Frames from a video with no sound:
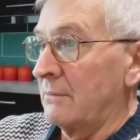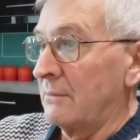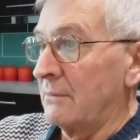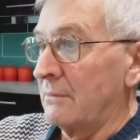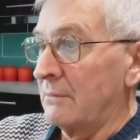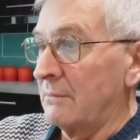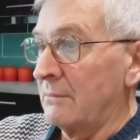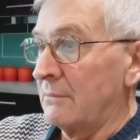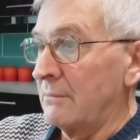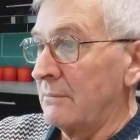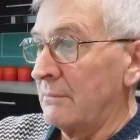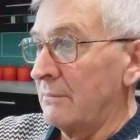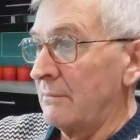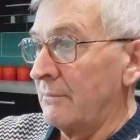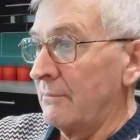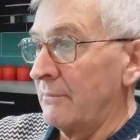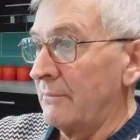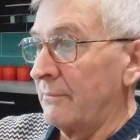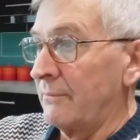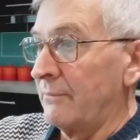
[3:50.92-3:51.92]

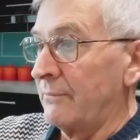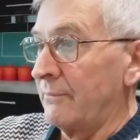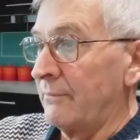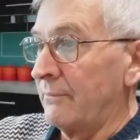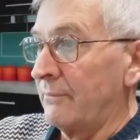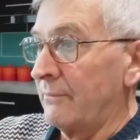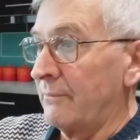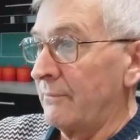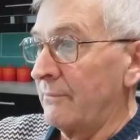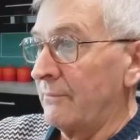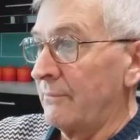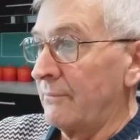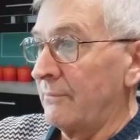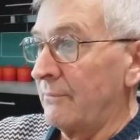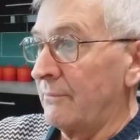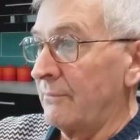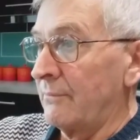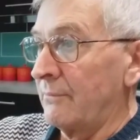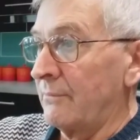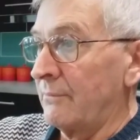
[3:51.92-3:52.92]

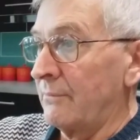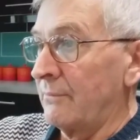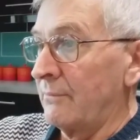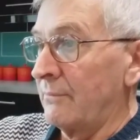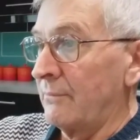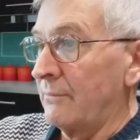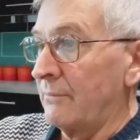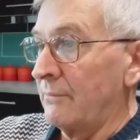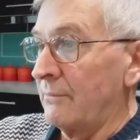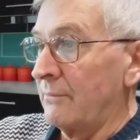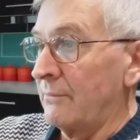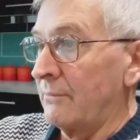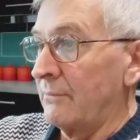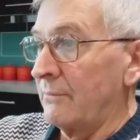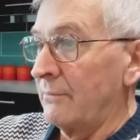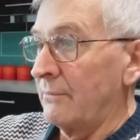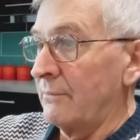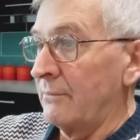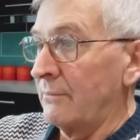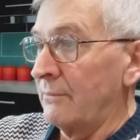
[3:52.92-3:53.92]

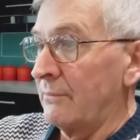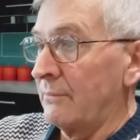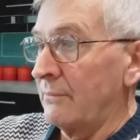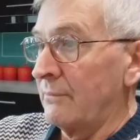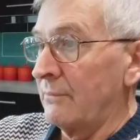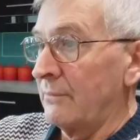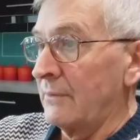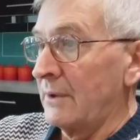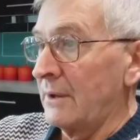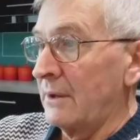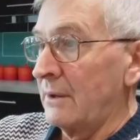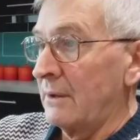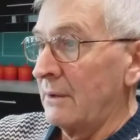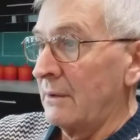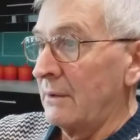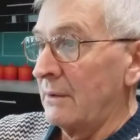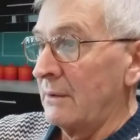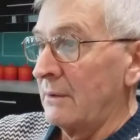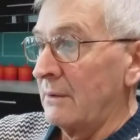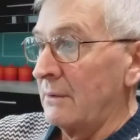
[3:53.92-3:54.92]

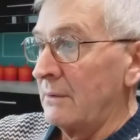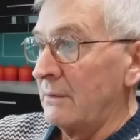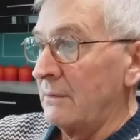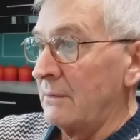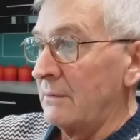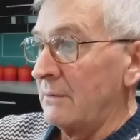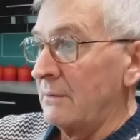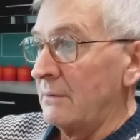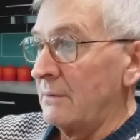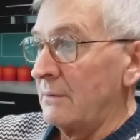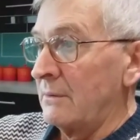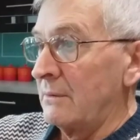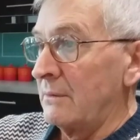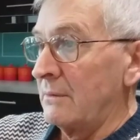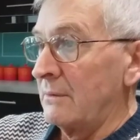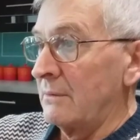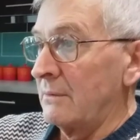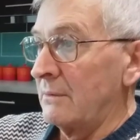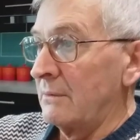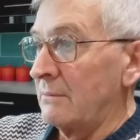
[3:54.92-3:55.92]

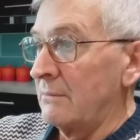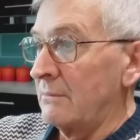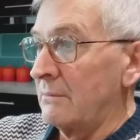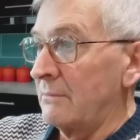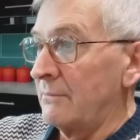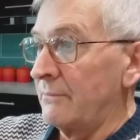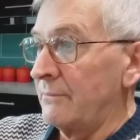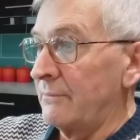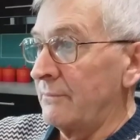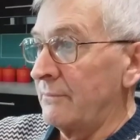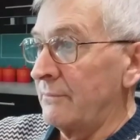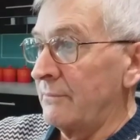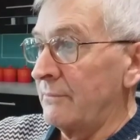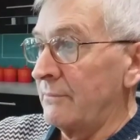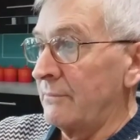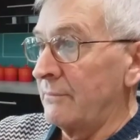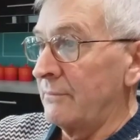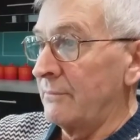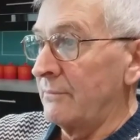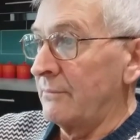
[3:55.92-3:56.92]

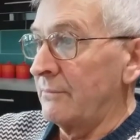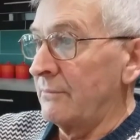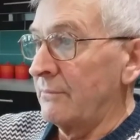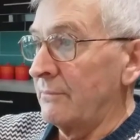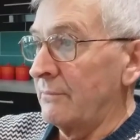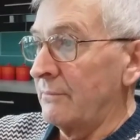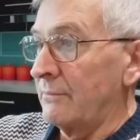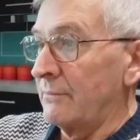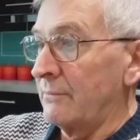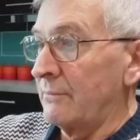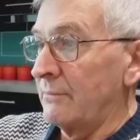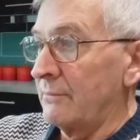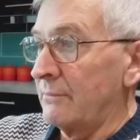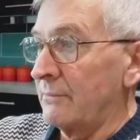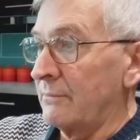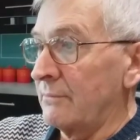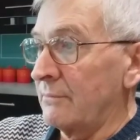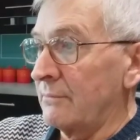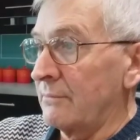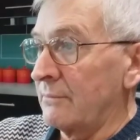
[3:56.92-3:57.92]

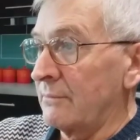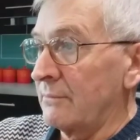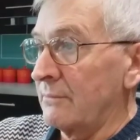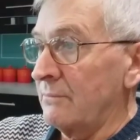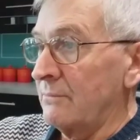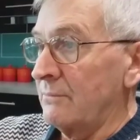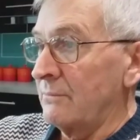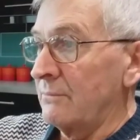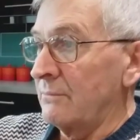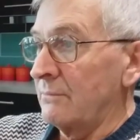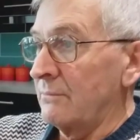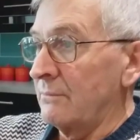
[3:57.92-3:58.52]
No words are spoken by the person on screen.